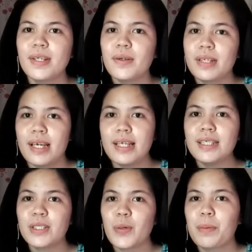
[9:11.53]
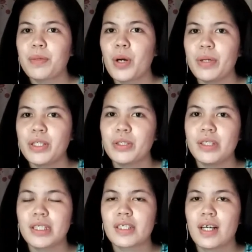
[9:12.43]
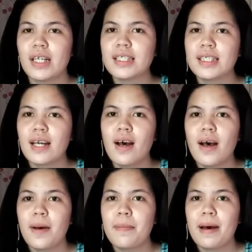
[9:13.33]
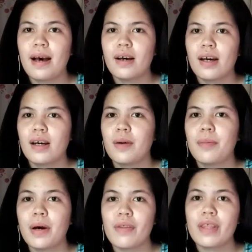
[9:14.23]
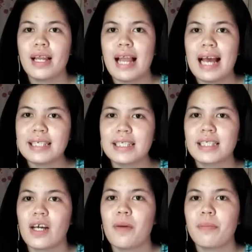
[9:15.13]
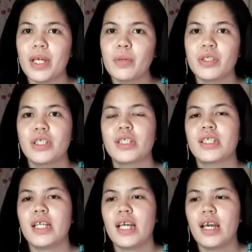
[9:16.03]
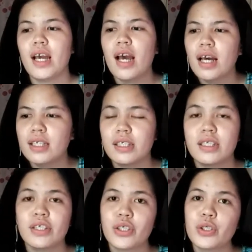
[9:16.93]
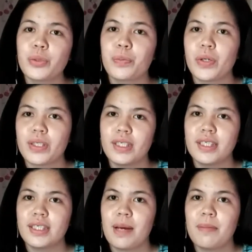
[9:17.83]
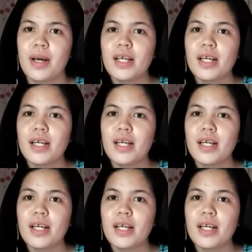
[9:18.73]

Okay, so I'm going to discuss about the last topic, which is the decision support system.